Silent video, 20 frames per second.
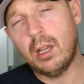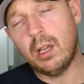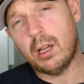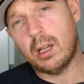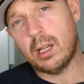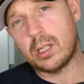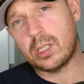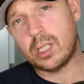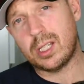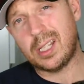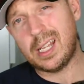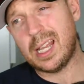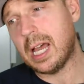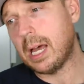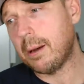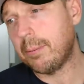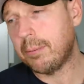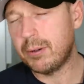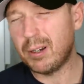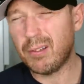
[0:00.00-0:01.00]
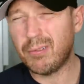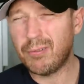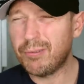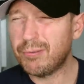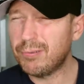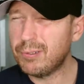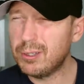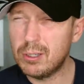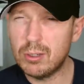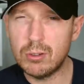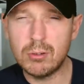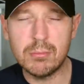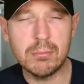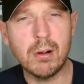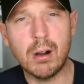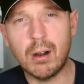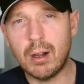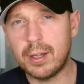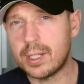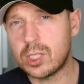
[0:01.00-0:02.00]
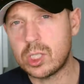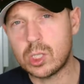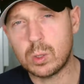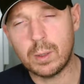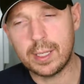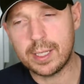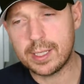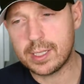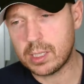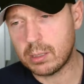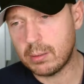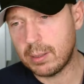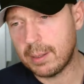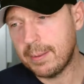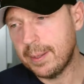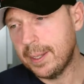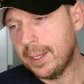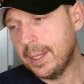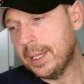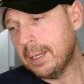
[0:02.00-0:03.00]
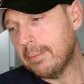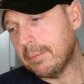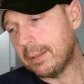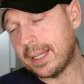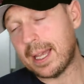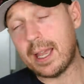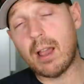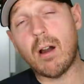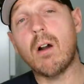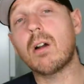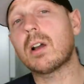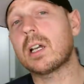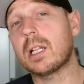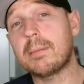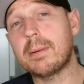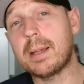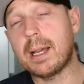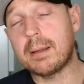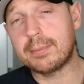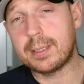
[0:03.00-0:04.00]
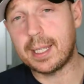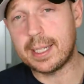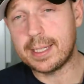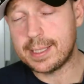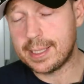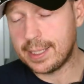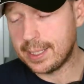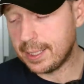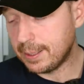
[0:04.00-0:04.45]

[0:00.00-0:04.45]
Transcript: uh, to the upper and a few minor tweaks to it, but they are going to be updating